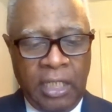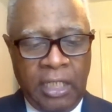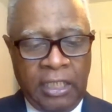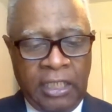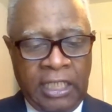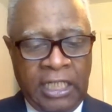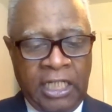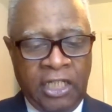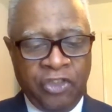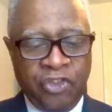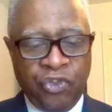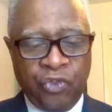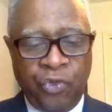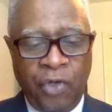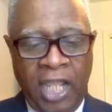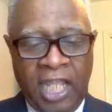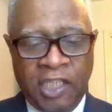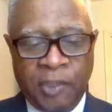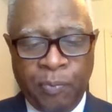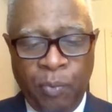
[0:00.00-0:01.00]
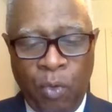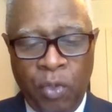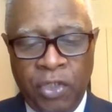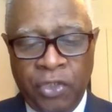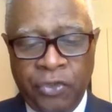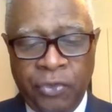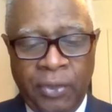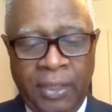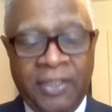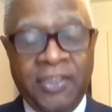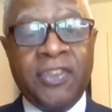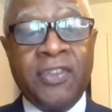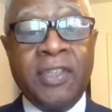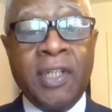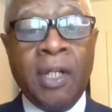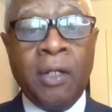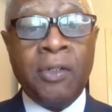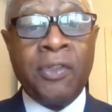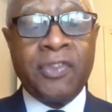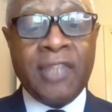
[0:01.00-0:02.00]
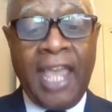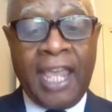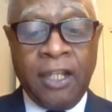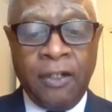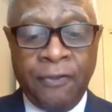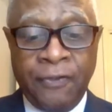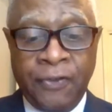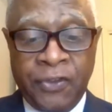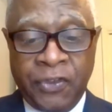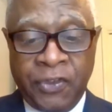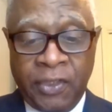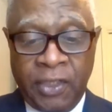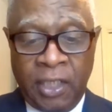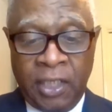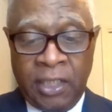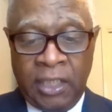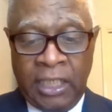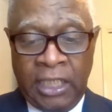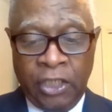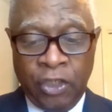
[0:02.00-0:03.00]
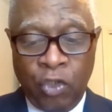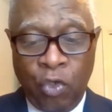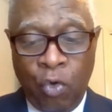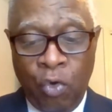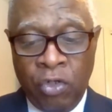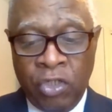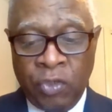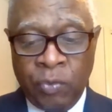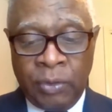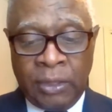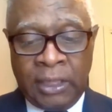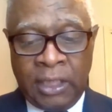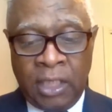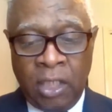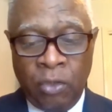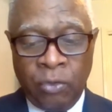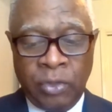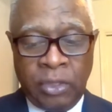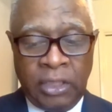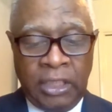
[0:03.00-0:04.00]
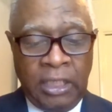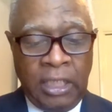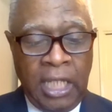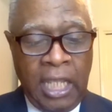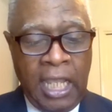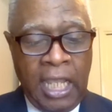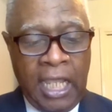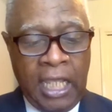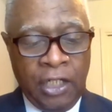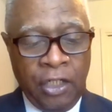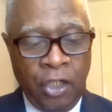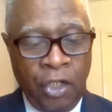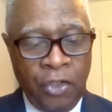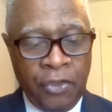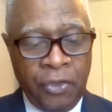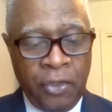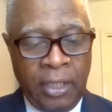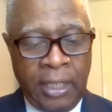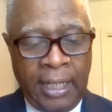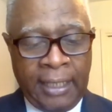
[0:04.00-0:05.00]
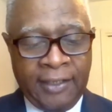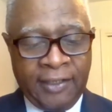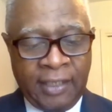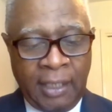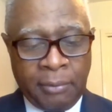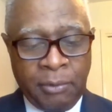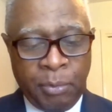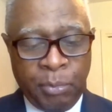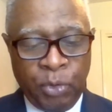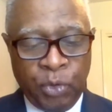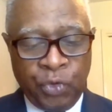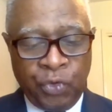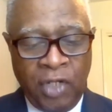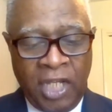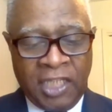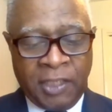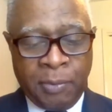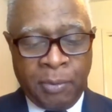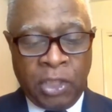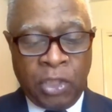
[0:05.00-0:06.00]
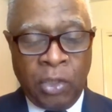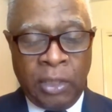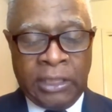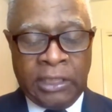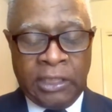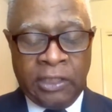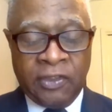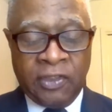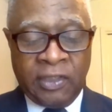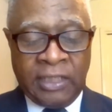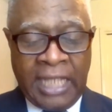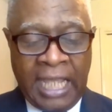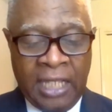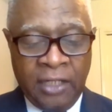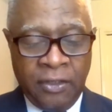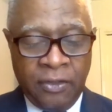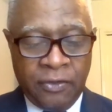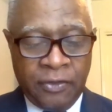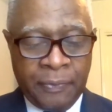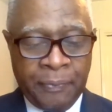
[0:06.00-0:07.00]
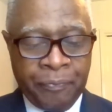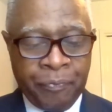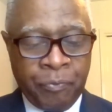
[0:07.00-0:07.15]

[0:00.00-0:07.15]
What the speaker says: Then it's transported to a Stericycle facility in accordance with DOT and other acceptable transportation standards.